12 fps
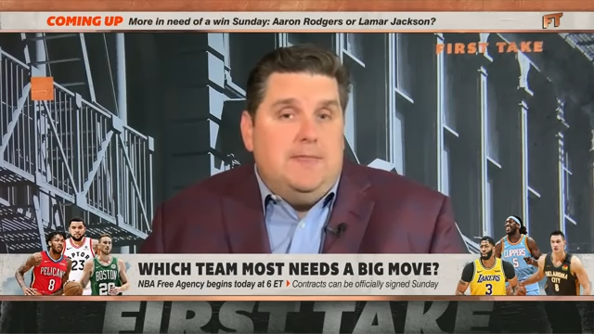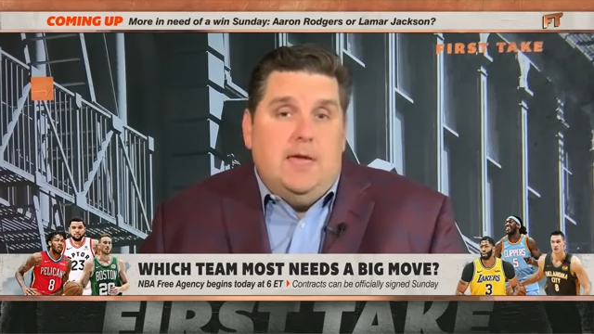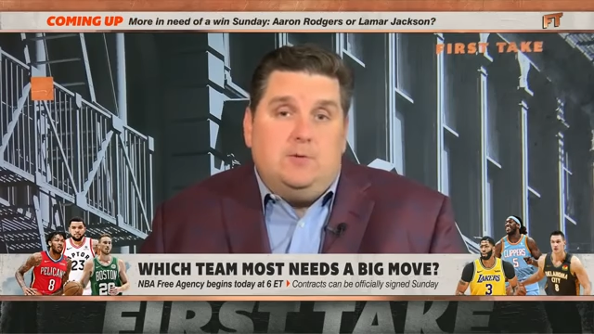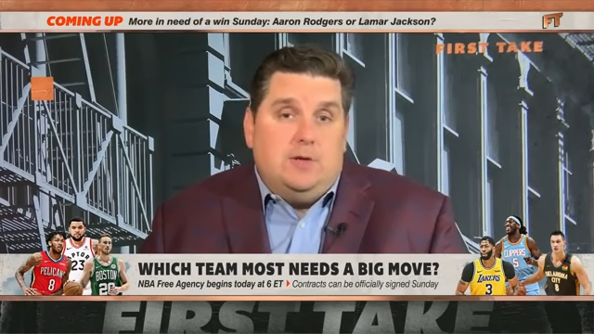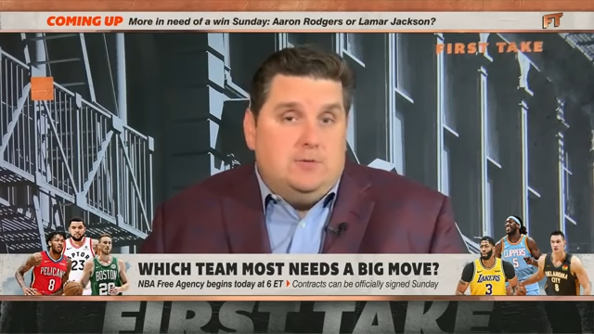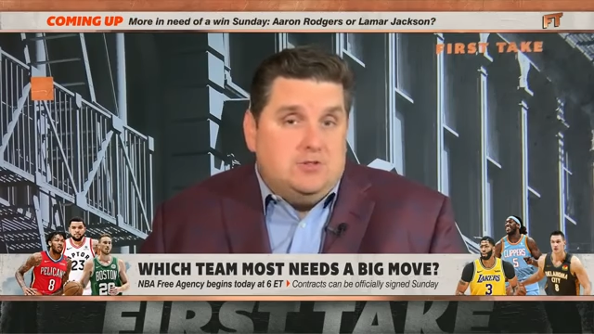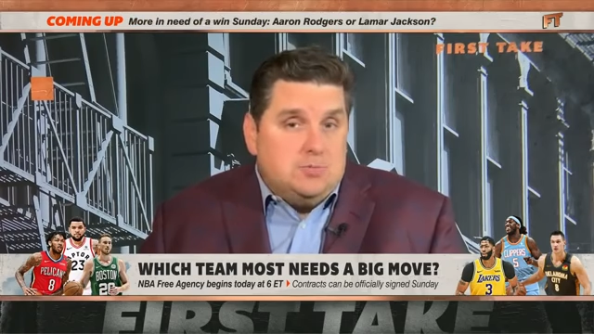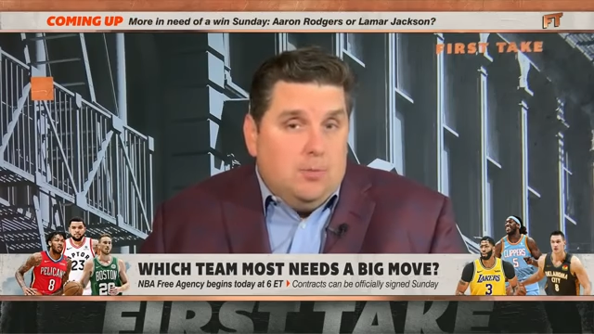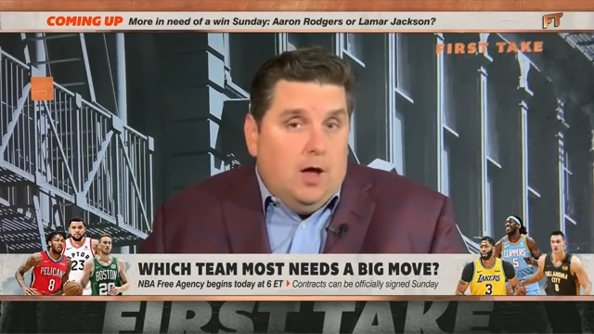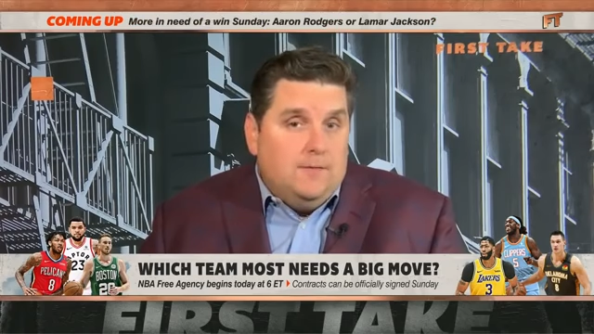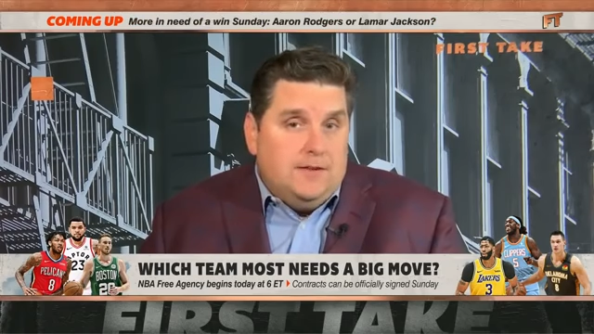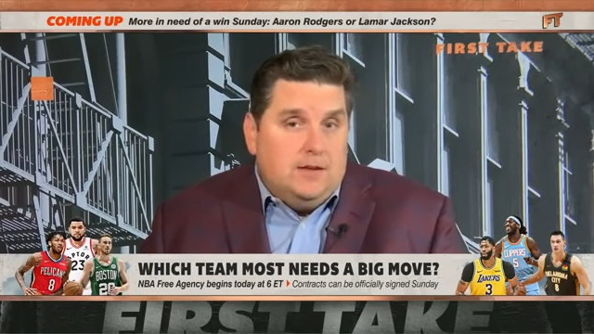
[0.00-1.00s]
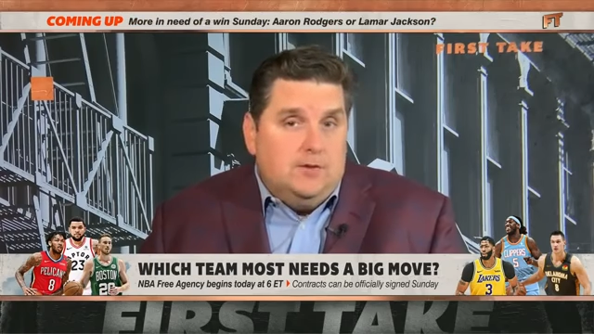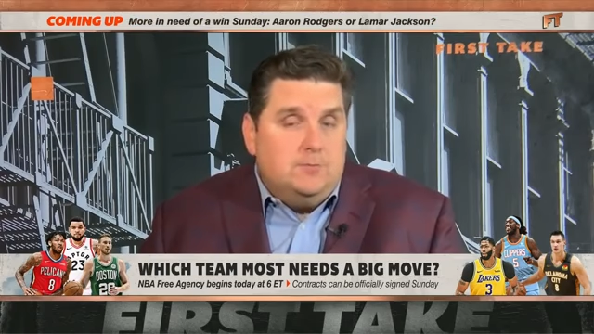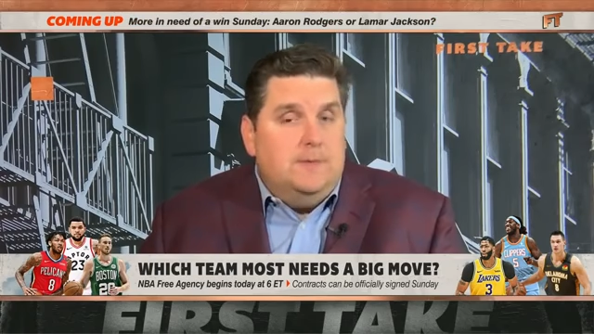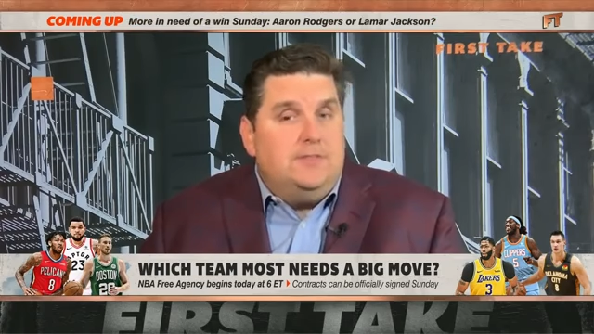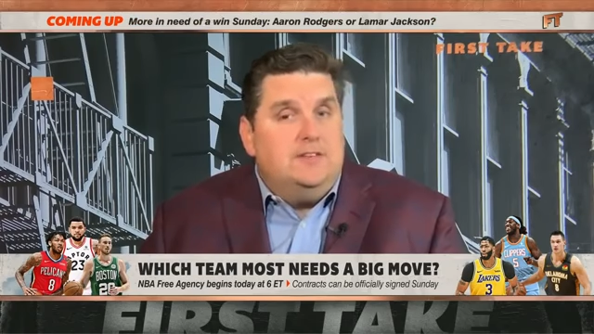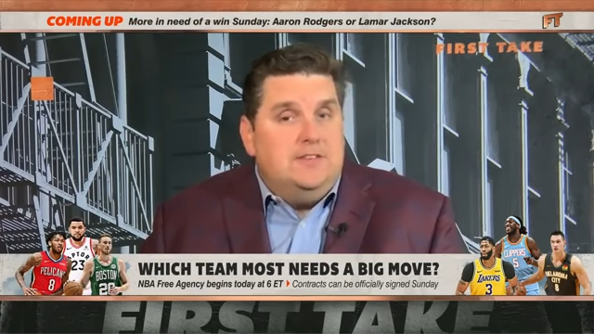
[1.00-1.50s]
and they were, they were small deals,
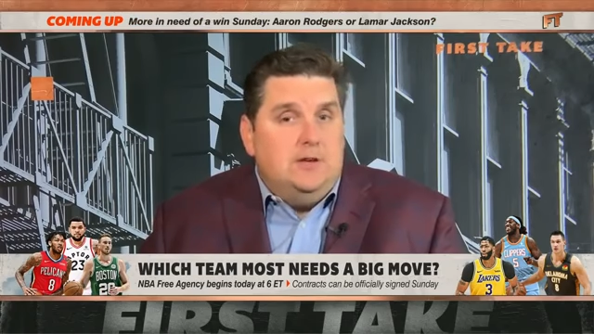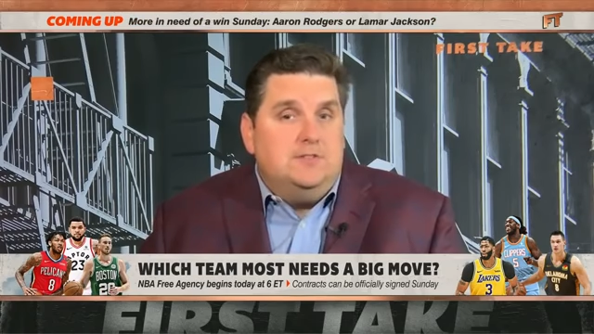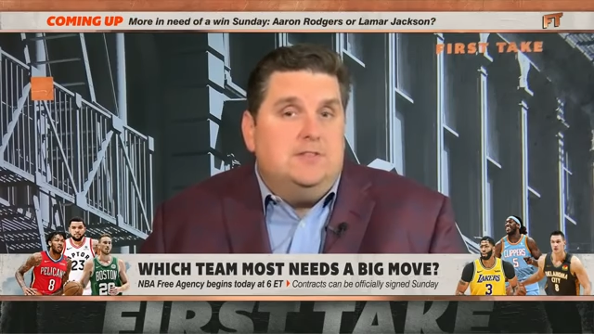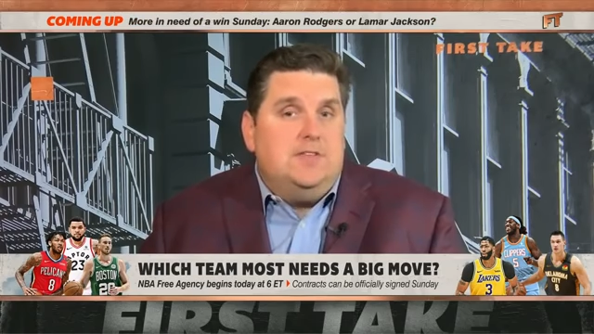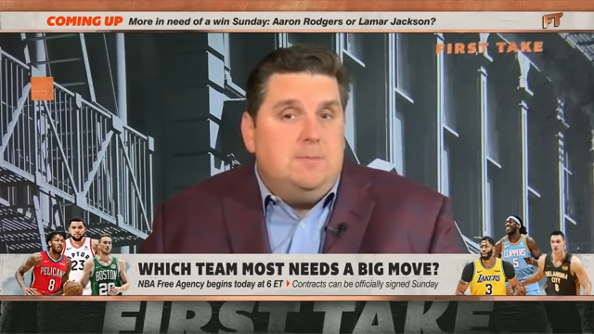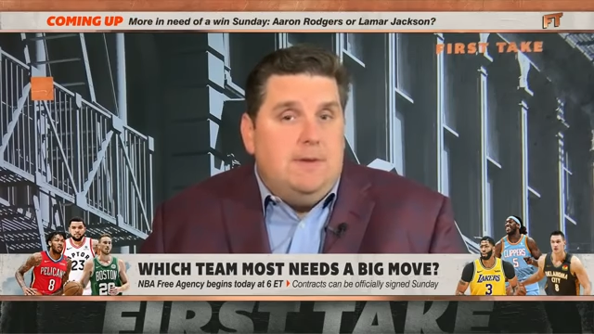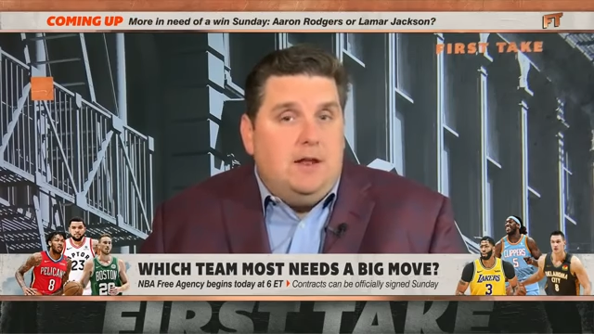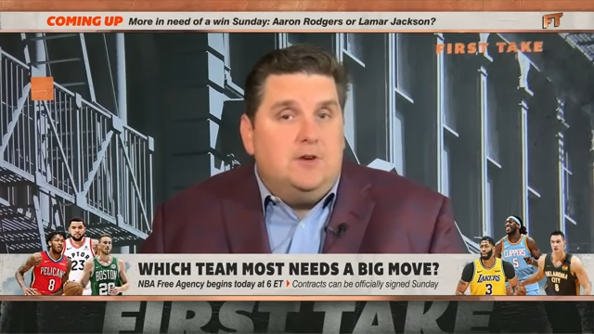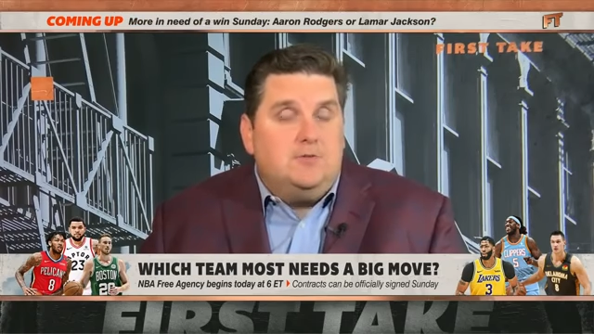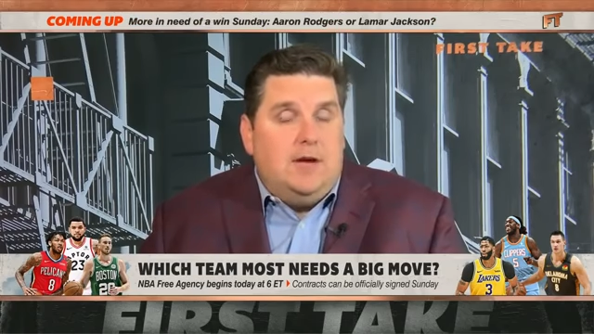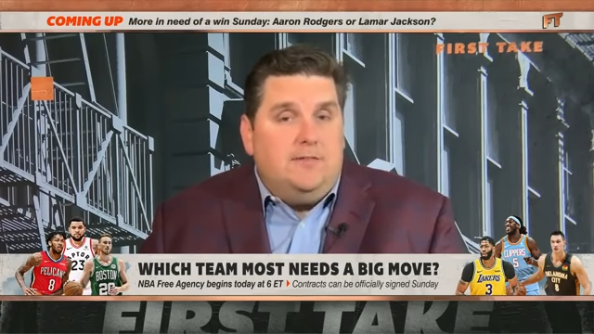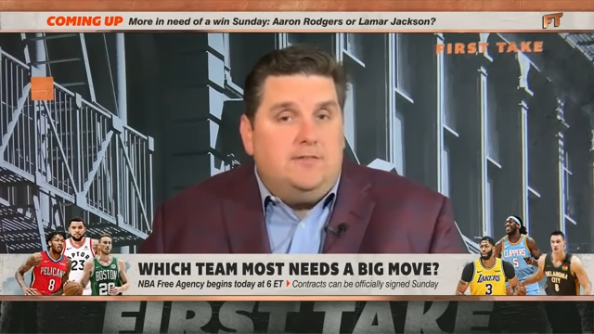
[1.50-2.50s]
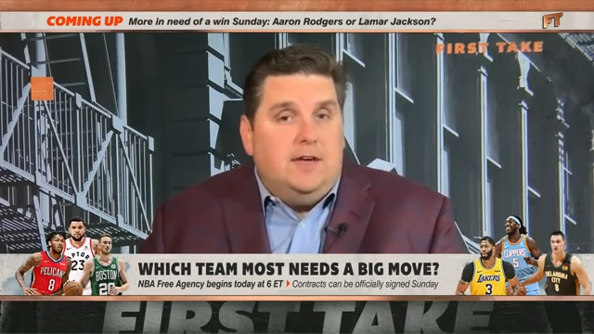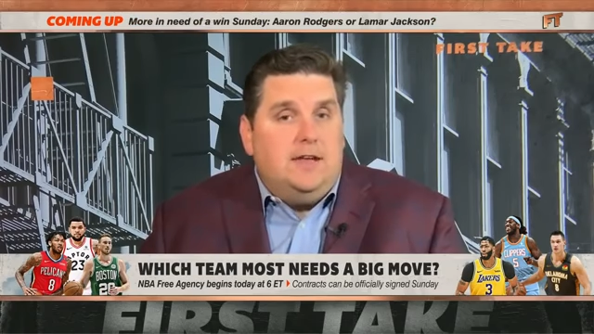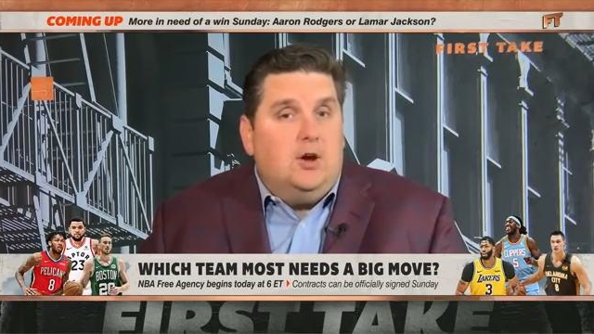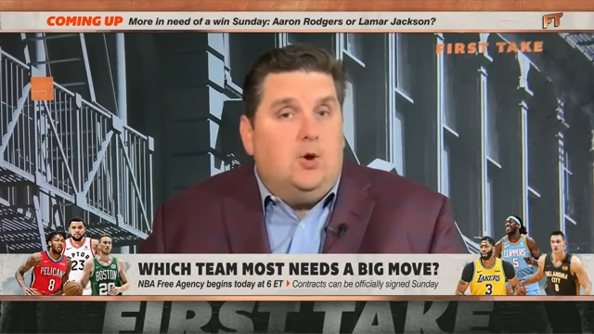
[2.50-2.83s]
but the deals that they made on draft night,